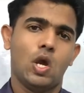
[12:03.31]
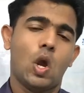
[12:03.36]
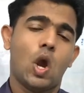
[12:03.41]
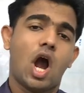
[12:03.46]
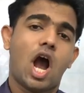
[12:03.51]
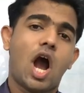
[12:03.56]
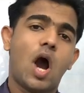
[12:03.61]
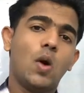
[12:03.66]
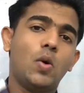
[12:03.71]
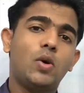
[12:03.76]

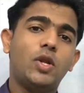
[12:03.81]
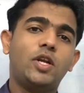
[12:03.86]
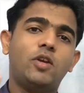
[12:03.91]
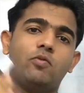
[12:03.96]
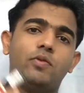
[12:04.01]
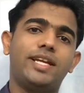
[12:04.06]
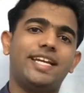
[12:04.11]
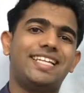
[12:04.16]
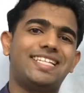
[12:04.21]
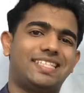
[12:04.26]
How did
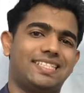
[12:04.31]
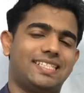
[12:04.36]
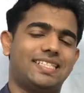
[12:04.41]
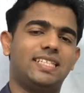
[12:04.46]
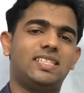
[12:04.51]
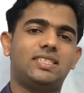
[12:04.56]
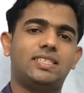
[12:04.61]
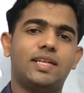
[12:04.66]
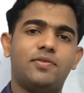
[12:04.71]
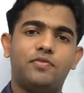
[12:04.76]
we
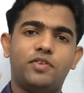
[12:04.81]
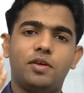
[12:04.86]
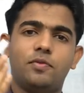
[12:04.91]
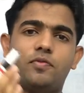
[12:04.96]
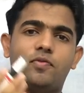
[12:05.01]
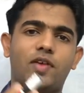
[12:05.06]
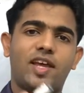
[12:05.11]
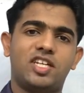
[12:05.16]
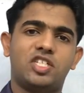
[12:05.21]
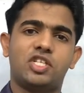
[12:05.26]
discuss the
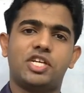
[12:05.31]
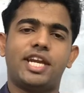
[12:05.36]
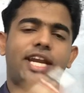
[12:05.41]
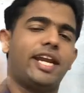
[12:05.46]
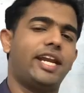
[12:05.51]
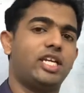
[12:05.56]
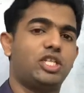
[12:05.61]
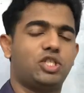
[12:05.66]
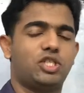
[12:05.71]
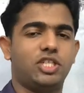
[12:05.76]
flexion
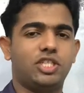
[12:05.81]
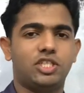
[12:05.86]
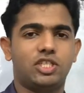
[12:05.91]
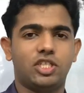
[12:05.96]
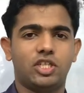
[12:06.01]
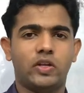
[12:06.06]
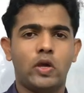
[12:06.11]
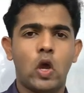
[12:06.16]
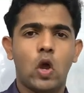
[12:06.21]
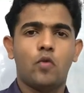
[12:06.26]
and
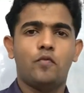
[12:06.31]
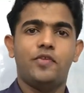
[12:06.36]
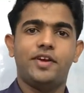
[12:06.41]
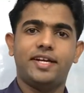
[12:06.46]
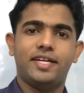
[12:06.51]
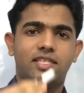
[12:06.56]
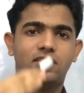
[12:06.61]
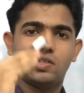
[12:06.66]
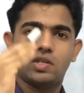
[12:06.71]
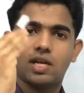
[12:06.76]
extension? We
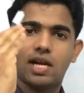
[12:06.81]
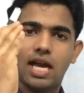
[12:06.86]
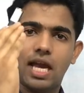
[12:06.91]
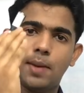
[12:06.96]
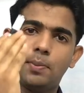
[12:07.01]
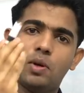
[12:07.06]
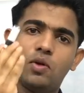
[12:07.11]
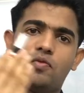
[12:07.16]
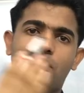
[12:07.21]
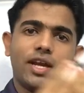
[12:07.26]

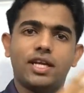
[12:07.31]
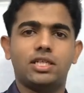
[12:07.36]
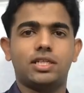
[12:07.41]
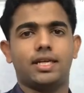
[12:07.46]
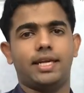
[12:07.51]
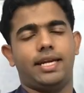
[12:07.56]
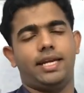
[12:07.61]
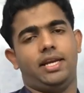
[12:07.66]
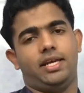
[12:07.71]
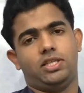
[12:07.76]
described
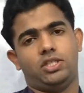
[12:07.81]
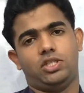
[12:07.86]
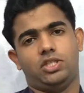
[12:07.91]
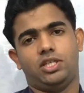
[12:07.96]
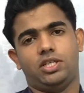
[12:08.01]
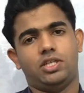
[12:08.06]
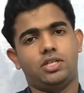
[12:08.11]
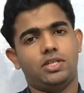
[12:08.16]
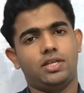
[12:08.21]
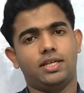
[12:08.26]
flexion and
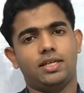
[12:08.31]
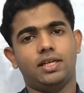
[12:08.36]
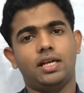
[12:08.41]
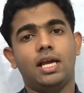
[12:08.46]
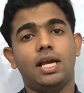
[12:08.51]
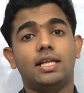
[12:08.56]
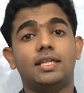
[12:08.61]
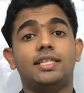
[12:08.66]
extension.